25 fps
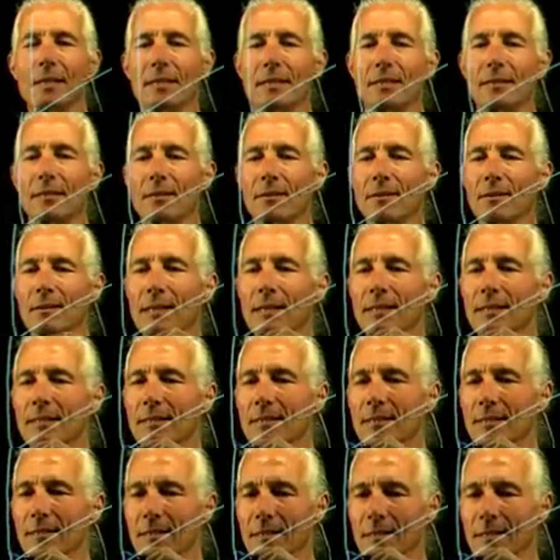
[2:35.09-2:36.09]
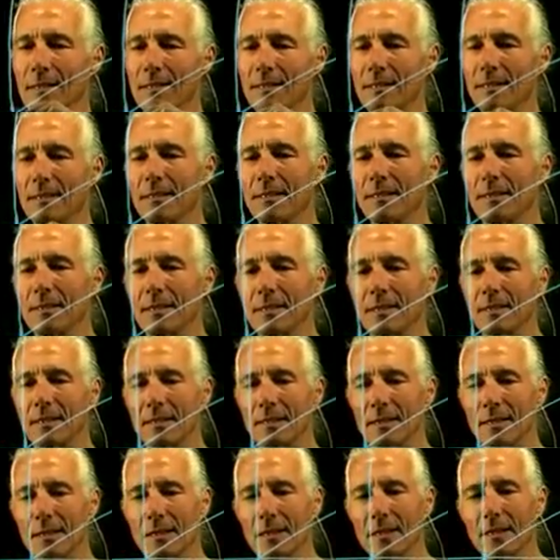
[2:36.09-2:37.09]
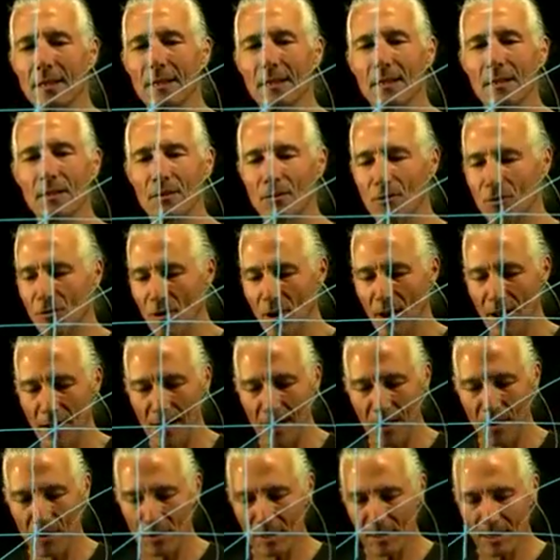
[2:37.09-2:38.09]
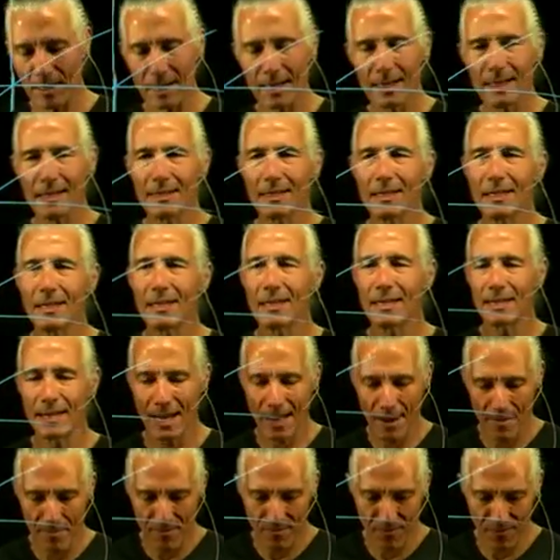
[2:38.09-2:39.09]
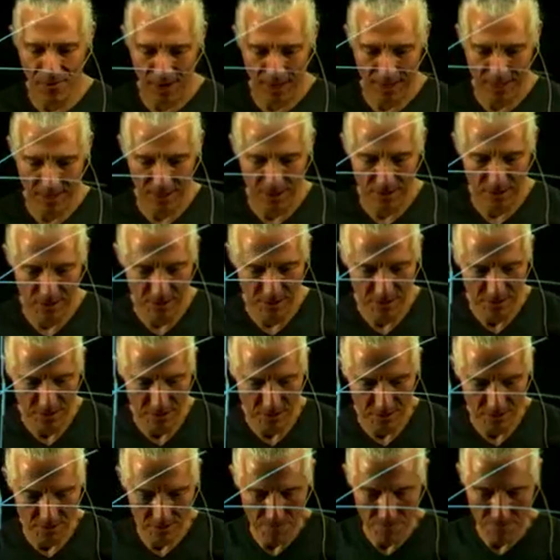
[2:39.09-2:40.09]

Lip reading: So let's draw out an m vector. So